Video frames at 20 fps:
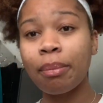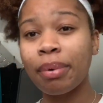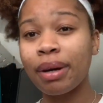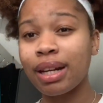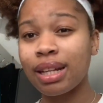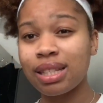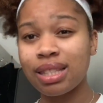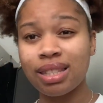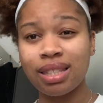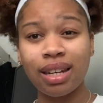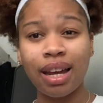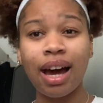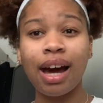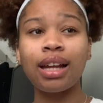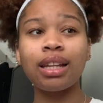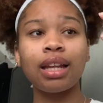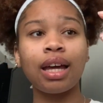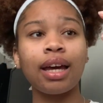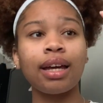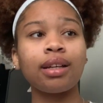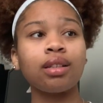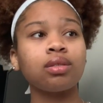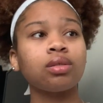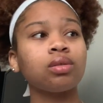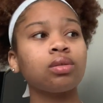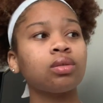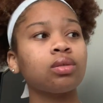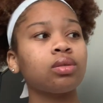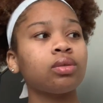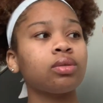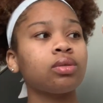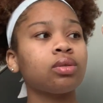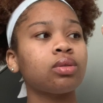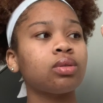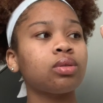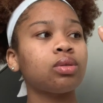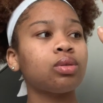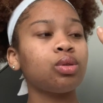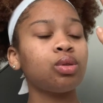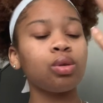but it's not like
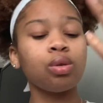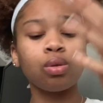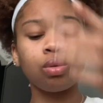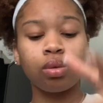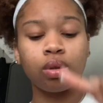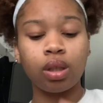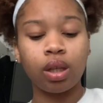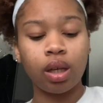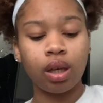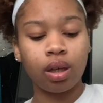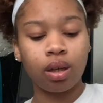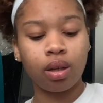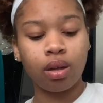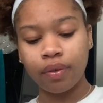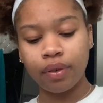too thick.